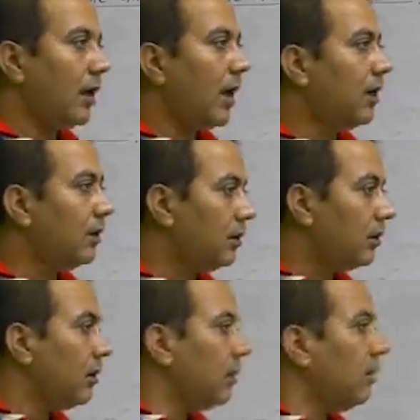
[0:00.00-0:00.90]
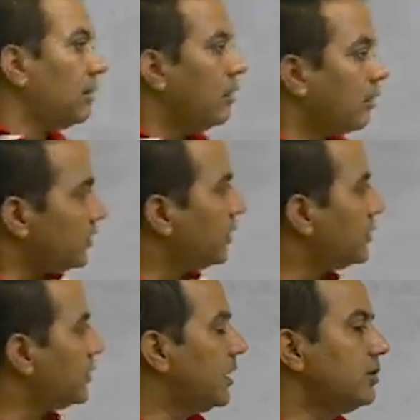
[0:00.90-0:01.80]
And
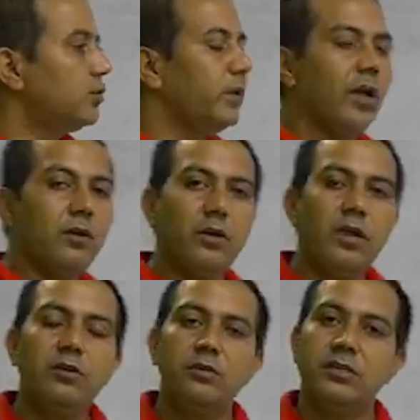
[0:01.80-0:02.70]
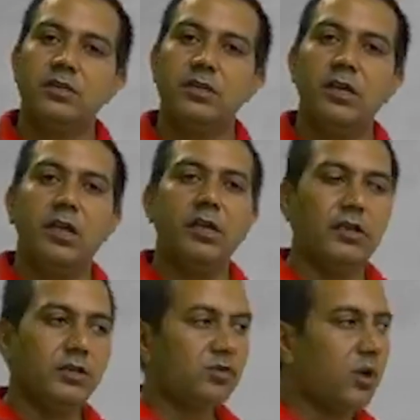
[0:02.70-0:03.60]
these things we are going to study in
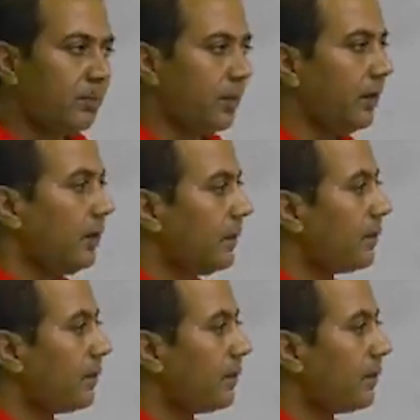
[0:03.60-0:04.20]
this topic.